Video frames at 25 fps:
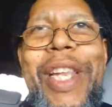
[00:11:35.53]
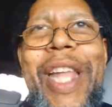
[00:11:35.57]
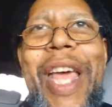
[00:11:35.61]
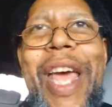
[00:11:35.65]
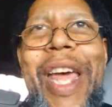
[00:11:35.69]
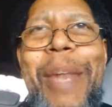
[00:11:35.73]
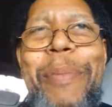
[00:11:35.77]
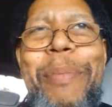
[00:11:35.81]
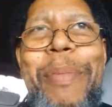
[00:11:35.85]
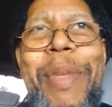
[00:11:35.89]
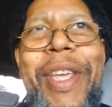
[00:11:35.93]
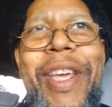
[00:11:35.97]

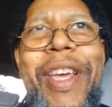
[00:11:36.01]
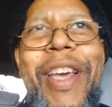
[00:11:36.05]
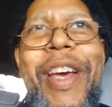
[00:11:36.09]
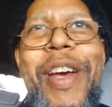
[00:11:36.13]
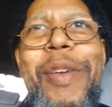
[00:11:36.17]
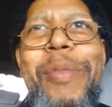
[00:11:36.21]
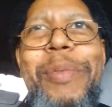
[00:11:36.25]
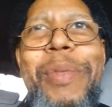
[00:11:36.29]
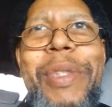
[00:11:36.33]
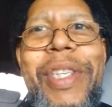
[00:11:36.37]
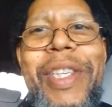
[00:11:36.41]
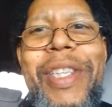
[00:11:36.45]
that
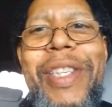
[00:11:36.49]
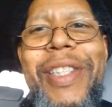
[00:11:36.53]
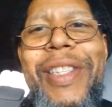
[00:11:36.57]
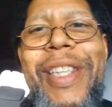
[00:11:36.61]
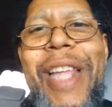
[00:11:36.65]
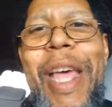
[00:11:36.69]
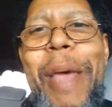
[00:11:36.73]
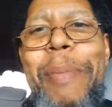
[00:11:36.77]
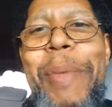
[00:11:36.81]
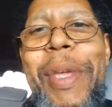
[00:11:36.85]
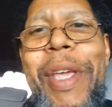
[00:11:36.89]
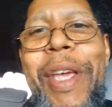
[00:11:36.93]
becomes
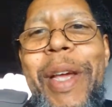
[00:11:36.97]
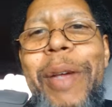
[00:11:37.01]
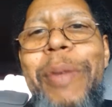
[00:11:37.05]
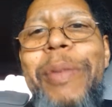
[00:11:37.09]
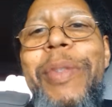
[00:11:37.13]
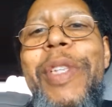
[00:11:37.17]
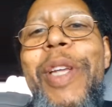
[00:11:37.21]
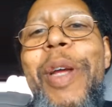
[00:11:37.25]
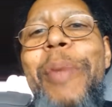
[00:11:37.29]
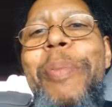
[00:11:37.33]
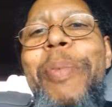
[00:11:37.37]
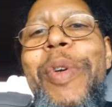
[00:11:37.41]

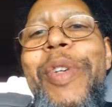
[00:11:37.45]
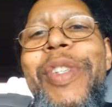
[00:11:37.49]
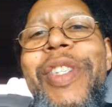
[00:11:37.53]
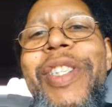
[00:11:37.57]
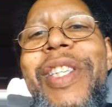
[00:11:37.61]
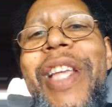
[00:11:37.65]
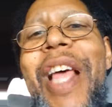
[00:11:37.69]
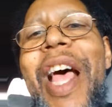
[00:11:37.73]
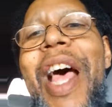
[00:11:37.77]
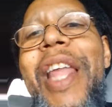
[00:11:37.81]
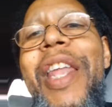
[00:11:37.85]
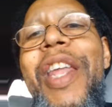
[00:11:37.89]
their
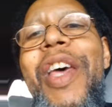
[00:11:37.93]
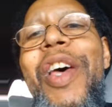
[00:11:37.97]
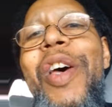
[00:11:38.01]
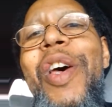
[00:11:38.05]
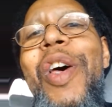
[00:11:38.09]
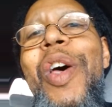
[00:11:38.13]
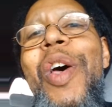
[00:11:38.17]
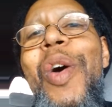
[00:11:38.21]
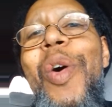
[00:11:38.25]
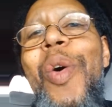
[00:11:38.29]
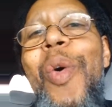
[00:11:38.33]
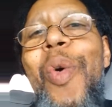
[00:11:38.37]
persona
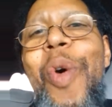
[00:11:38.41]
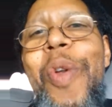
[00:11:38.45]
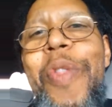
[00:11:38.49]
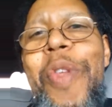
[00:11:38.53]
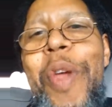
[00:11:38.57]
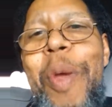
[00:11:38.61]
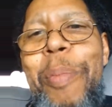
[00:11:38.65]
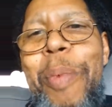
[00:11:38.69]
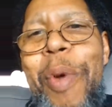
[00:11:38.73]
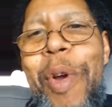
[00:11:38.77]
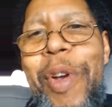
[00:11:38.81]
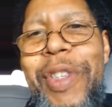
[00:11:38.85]
or
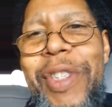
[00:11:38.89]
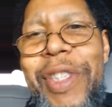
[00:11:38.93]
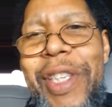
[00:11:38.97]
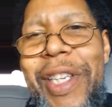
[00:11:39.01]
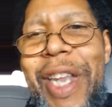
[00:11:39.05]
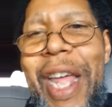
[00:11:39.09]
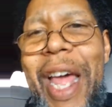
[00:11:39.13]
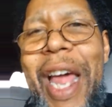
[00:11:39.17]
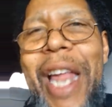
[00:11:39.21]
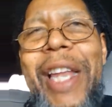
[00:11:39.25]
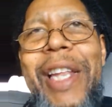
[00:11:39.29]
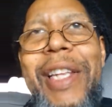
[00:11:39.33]
their
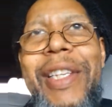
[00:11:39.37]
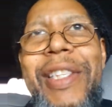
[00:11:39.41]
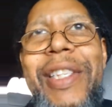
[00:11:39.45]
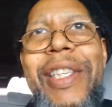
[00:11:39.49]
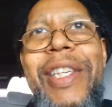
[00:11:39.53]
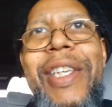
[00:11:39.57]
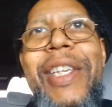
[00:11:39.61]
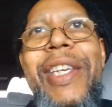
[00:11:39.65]
personality.